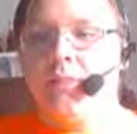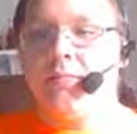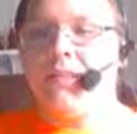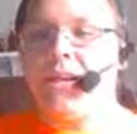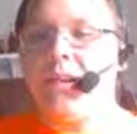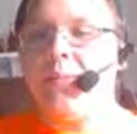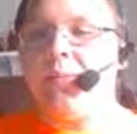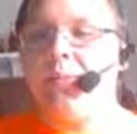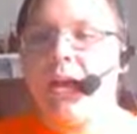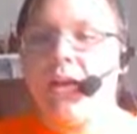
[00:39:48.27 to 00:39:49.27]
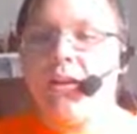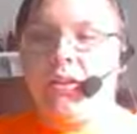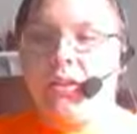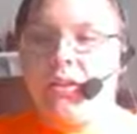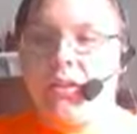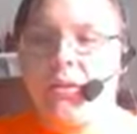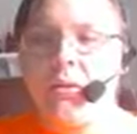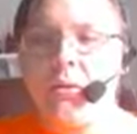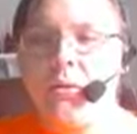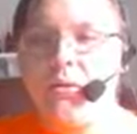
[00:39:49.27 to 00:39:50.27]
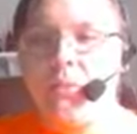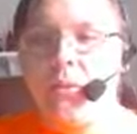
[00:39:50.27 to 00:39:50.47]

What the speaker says: Miss April May, you were